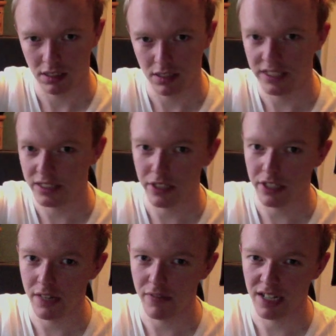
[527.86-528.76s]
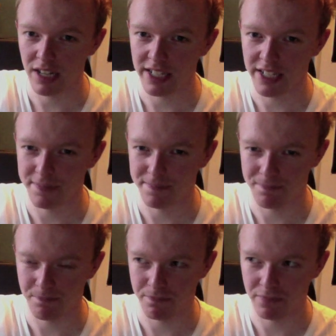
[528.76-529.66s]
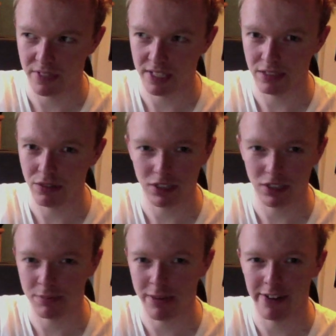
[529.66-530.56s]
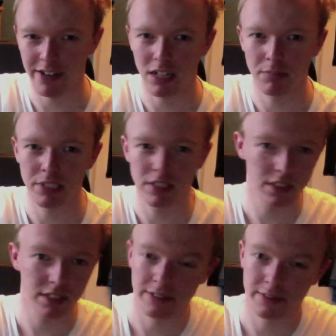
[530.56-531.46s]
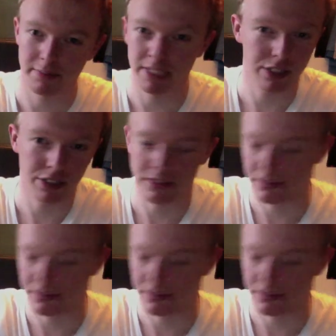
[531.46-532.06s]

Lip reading: This is good. I really like it. It's not as good as Mario Kart, but it's good.